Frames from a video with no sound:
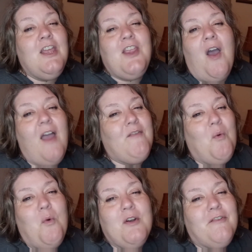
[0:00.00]
Y'all have a
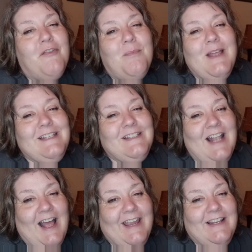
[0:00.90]
wonderful, blessed
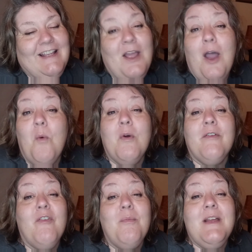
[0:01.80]
night, a
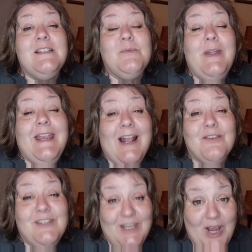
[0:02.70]
wonderful, blessed week, and I'll
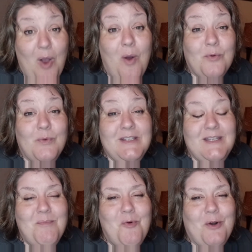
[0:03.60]
see y'all on
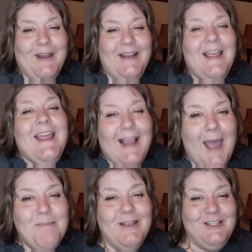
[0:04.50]
Wednesday morning.
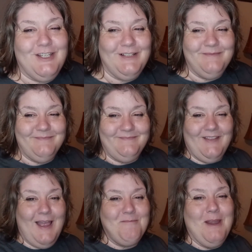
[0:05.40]
God bless you.
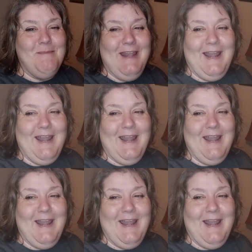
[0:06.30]
I'm Grammie